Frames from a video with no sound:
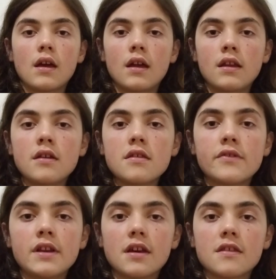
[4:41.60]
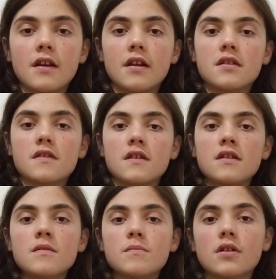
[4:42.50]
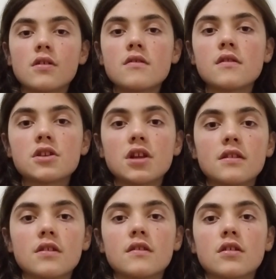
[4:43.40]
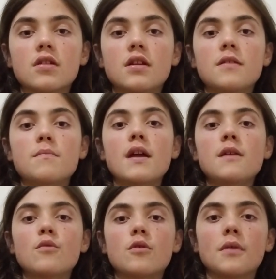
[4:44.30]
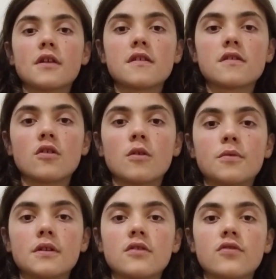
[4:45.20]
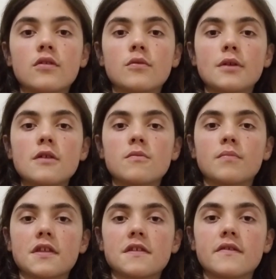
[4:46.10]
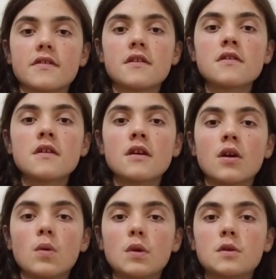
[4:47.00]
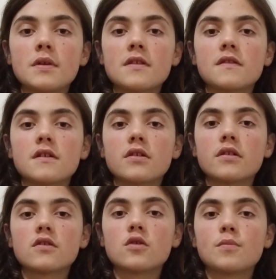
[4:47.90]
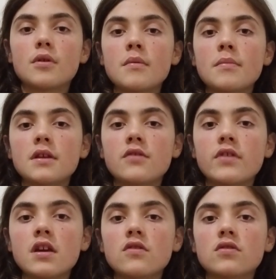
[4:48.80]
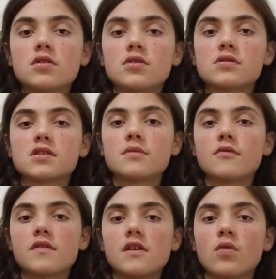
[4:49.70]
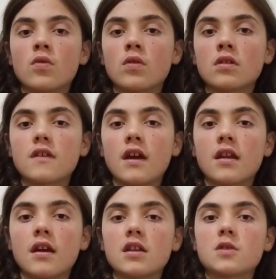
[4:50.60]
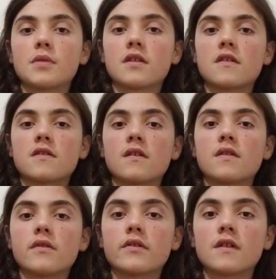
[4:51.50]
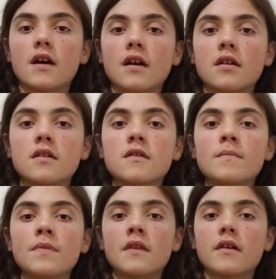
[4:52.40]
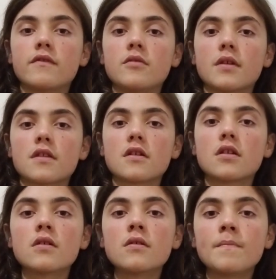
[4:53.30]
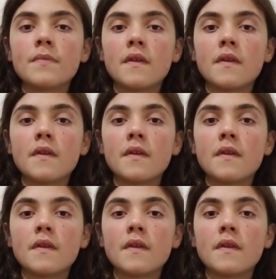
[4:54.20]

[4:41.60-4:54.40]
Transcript: And here's a really exciting thing: because of the shutdown, they're going to need many more buses to operate the train replacement bus services, which means that they're going to probably reintroduce some of the old N H buses that they retired a few months ago,